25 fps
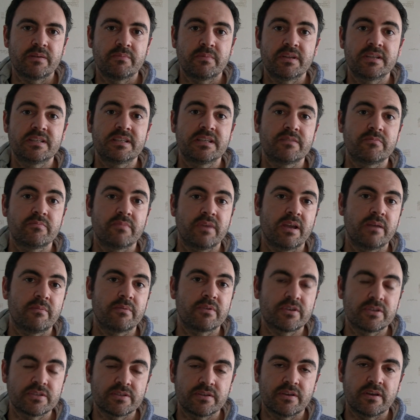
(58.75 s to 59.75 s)
but it didn't matter
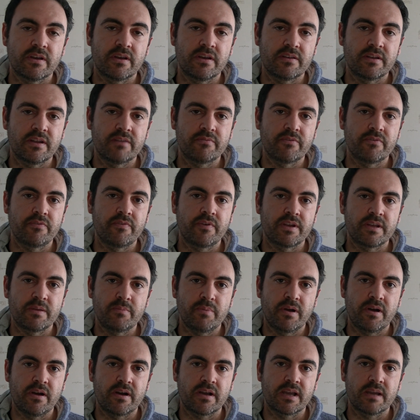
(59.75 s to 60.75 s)
because another funny
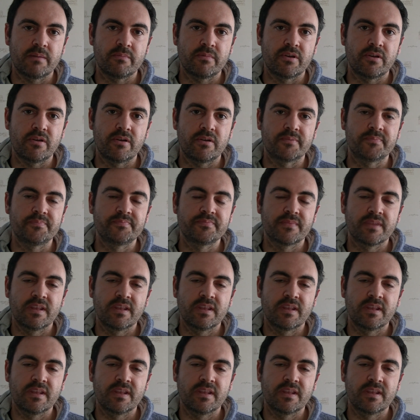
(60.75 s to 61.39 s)
part came along.